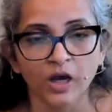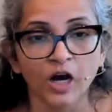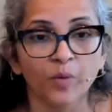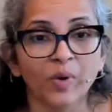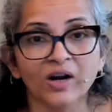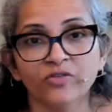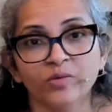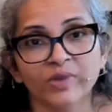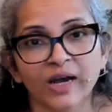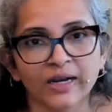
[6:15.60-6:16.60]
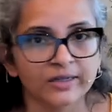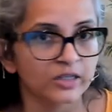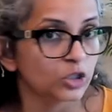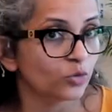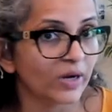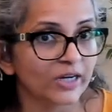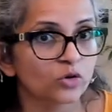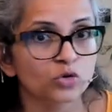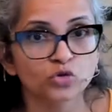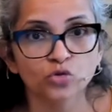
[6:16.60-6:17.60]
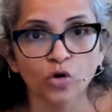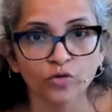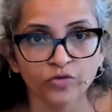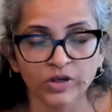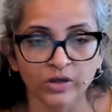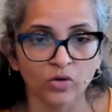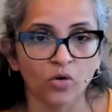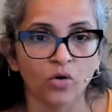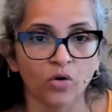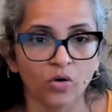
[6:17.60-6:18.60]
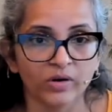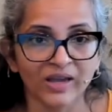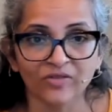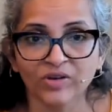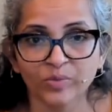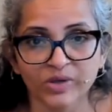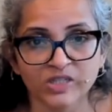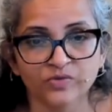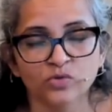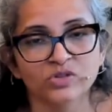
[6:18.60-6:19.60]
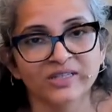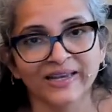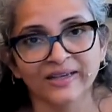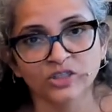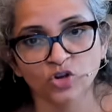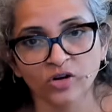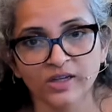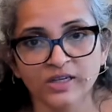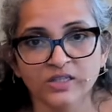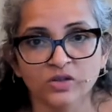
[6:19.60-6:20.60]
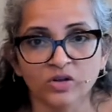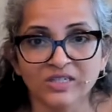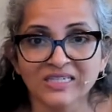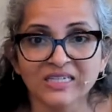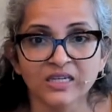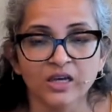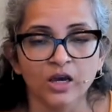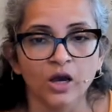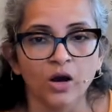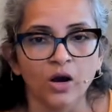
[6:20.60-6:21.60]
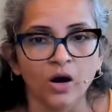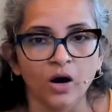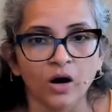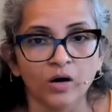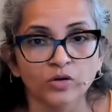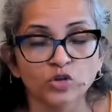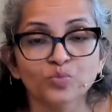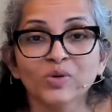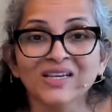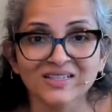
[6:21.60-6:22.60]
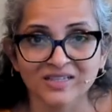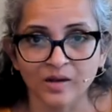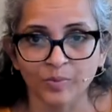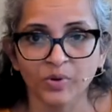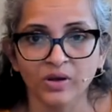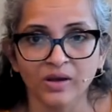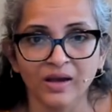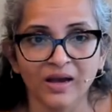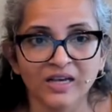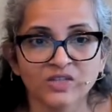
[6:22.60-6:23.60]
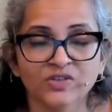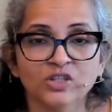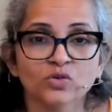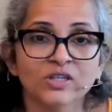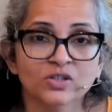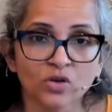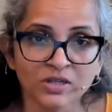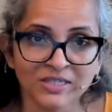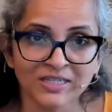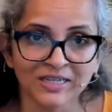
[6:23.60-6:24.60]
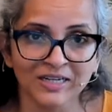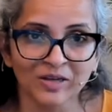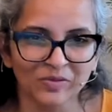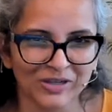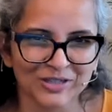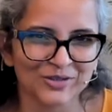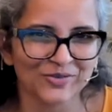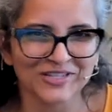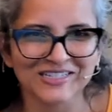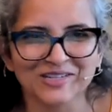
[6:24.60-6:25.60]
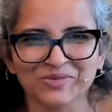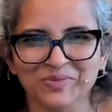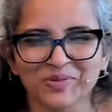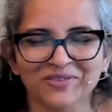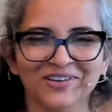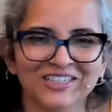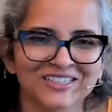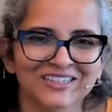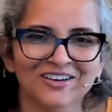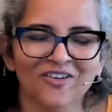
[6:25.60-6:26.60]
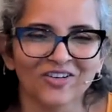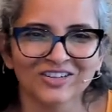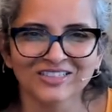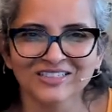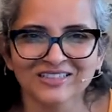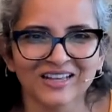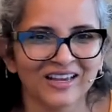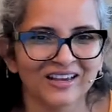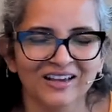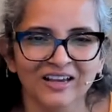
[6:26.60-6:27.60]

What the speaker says: Apart from that, you might go to coffee or caffeine-based foods like chocolates or tea to pick us up as we are so exhausted because of the sleep deprivation, or just like